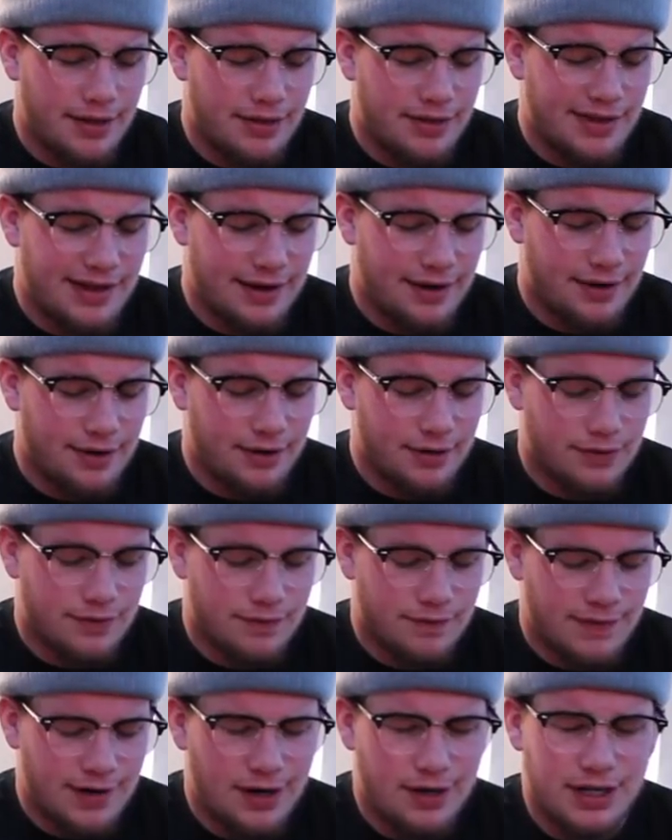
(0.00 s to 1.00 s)
They're
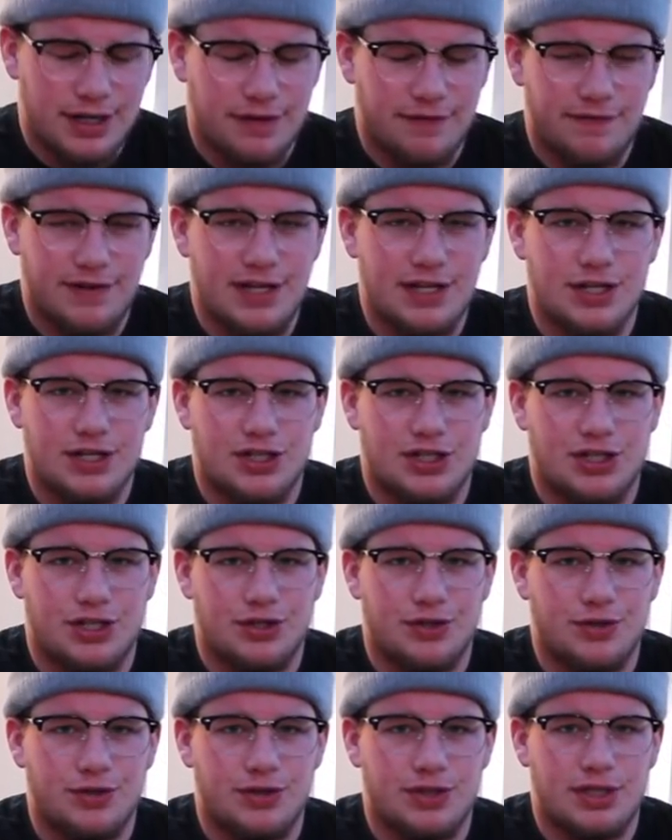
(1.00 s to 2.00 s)
very convenient
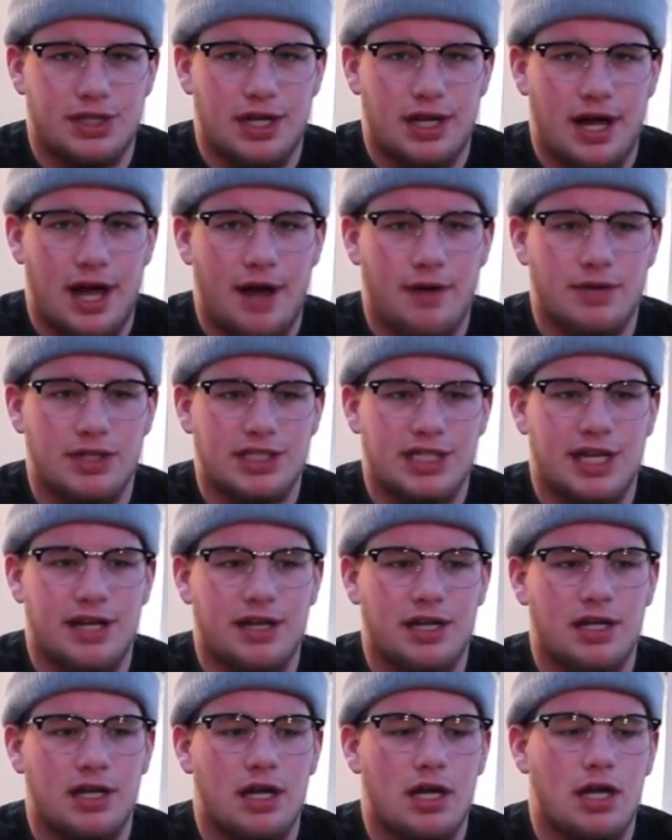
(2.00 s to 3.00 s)
shoes. I would
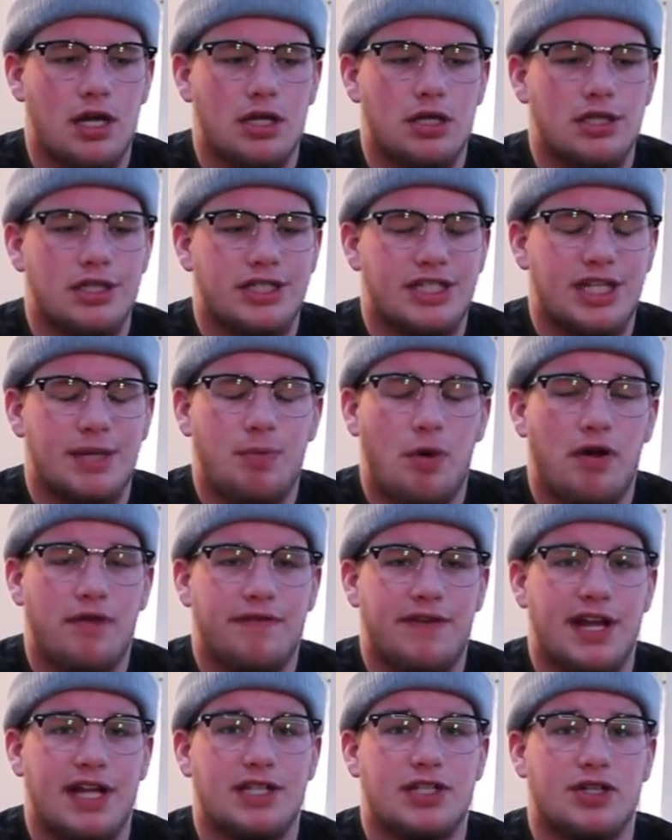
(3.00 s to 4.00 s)
say slip-on
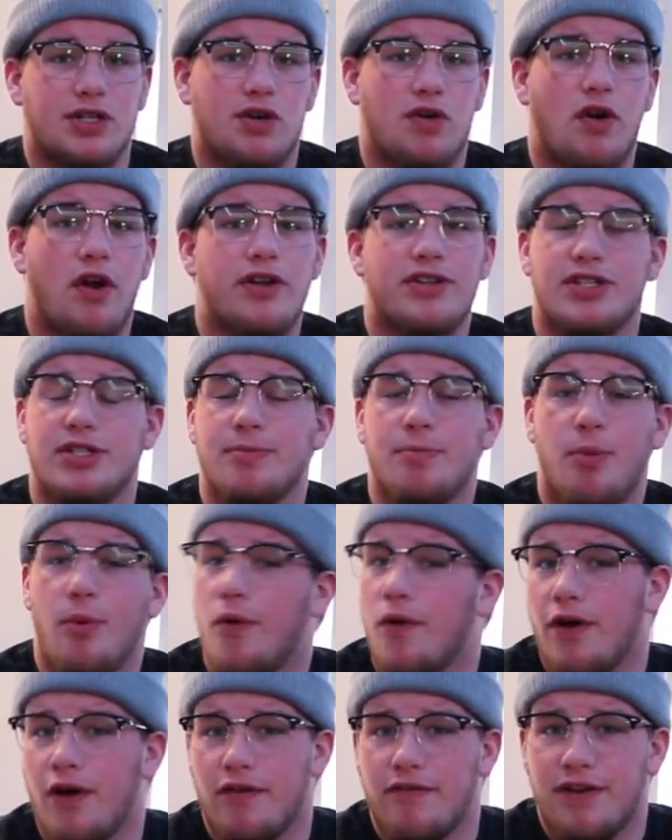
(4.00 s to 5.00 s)
Vans across the
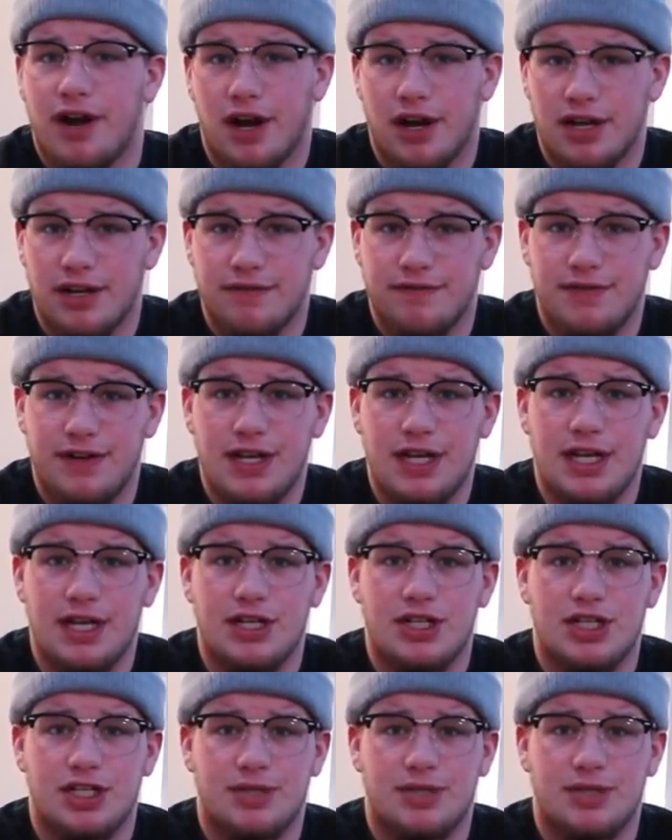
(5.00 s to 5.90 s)
board are very convenient,